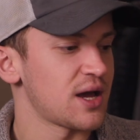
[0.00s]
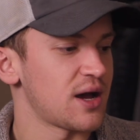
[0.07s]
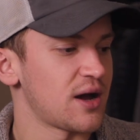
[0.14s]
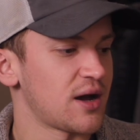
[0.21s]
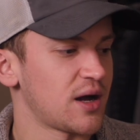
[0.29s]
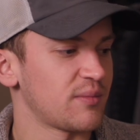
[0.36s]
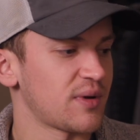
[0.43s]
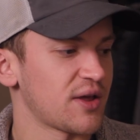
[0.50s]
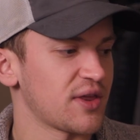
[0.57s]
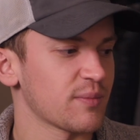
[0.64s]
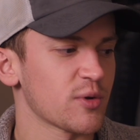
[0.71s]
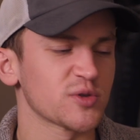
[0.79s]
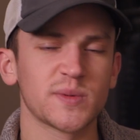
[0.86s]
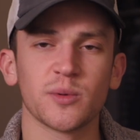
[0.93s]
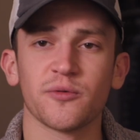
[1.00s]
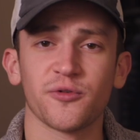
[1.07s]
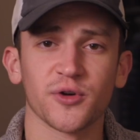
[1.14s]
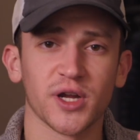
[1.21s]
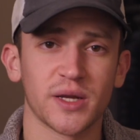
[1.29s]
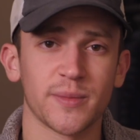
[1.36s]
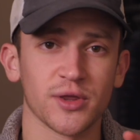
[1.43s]
I think most people
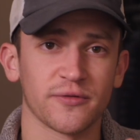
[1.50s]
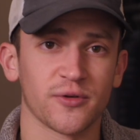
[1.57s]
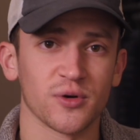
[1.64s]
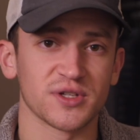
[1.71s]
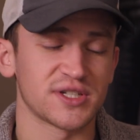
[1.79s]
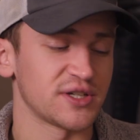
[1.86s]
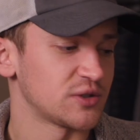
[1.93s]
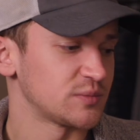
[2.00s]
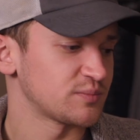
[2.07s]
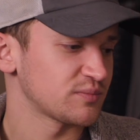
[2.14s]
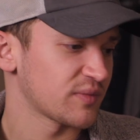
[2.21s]
forget about the first hill.